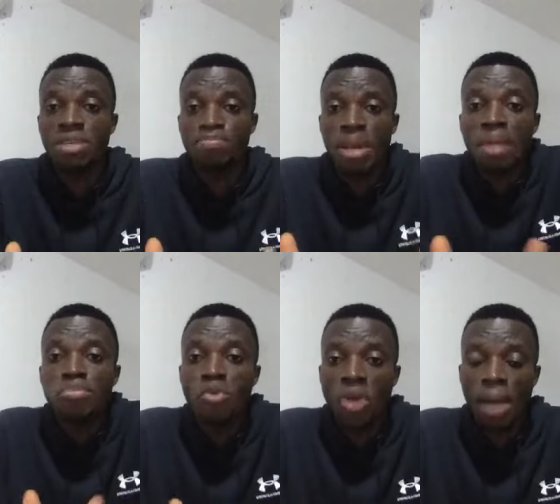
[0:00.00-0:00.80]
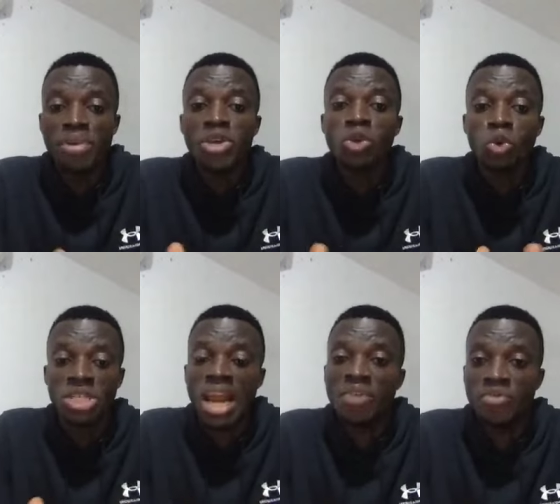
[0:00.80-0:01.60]
playbook are being used
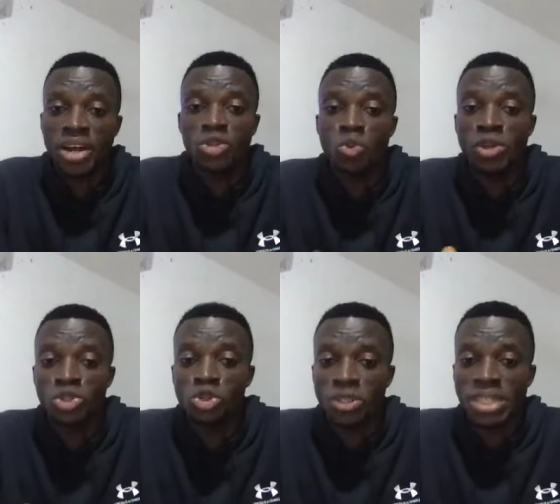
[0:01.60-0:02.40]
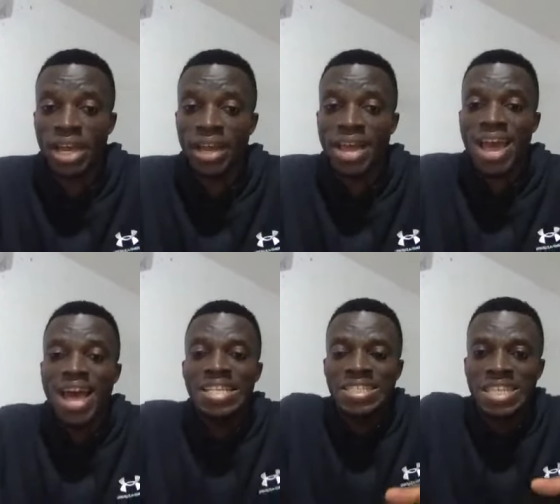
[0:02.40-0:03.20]
in africa to ensure say
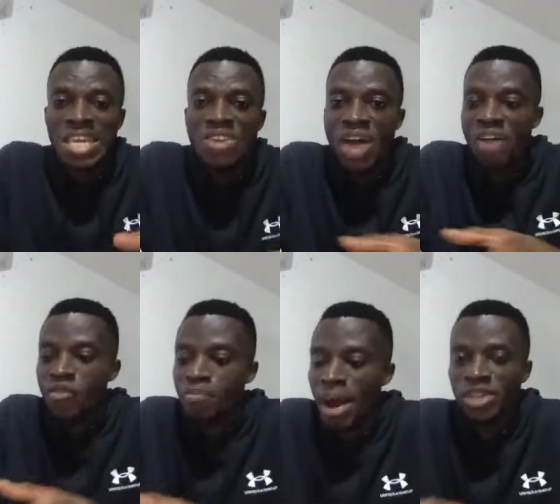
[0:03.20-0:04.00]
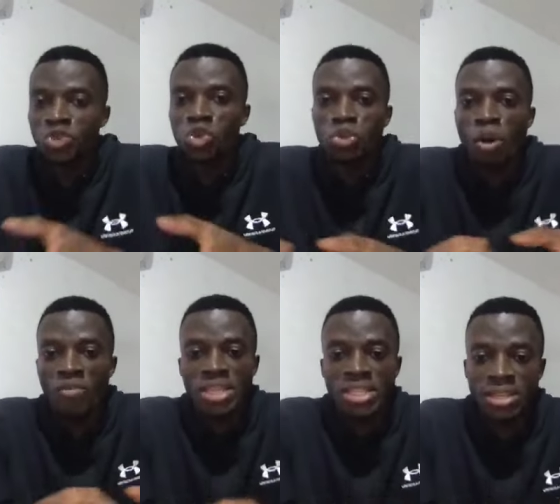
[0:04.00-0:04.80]
enslave everybody use
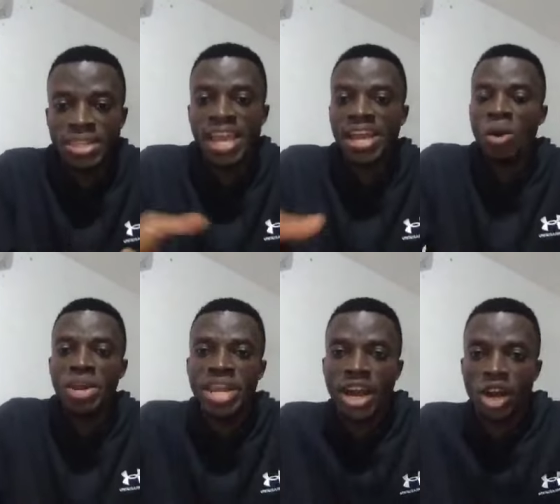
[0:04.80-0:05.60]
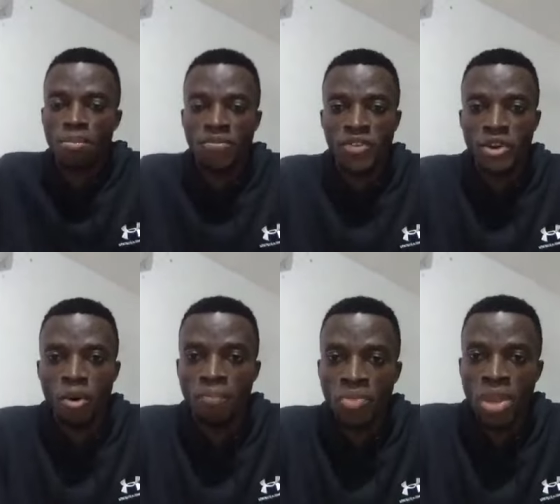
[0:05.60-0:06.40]
poverty take away their economic freedom
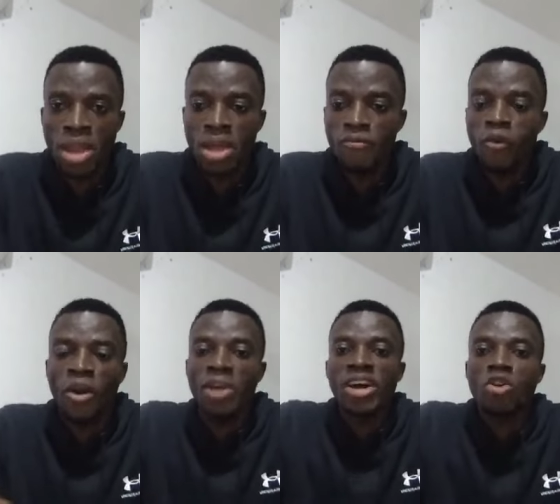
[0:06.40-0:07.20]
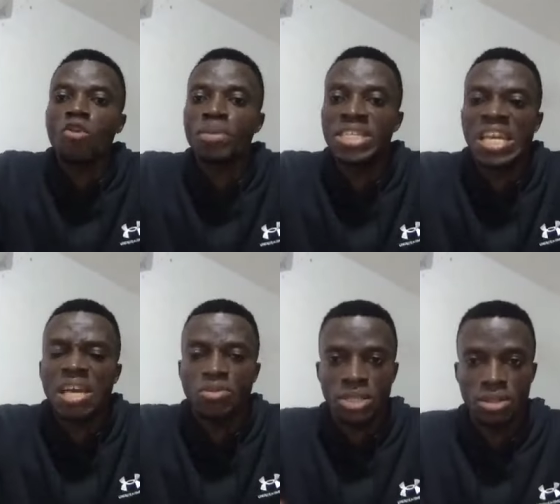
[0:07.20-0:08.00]
forever they will be
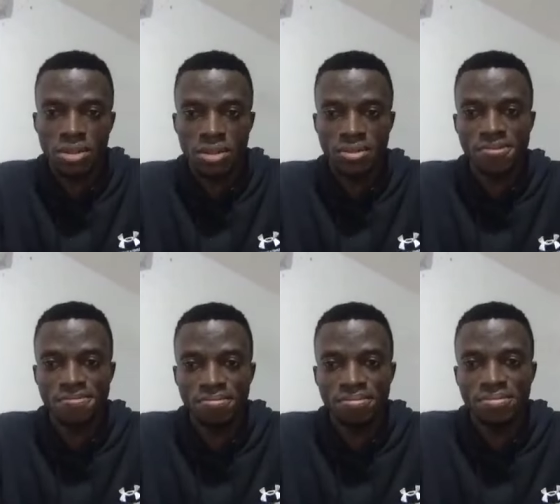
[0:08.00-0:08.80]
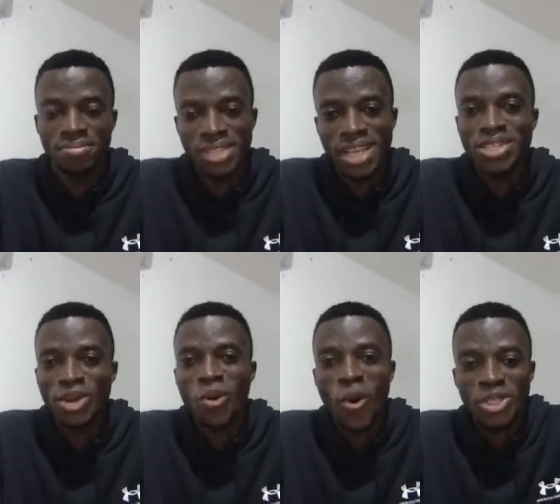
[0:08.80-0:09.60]
slaves that is the
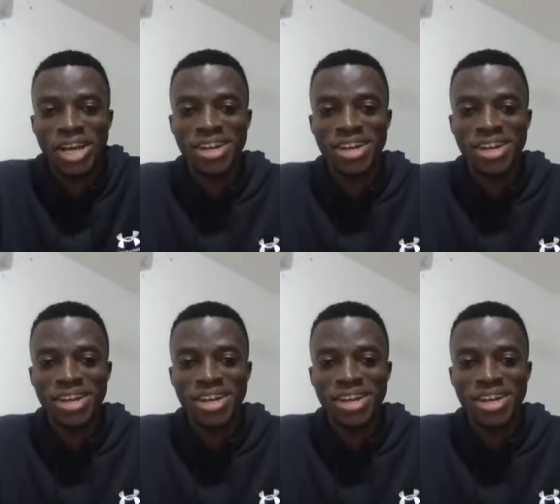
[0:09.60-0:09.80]
culture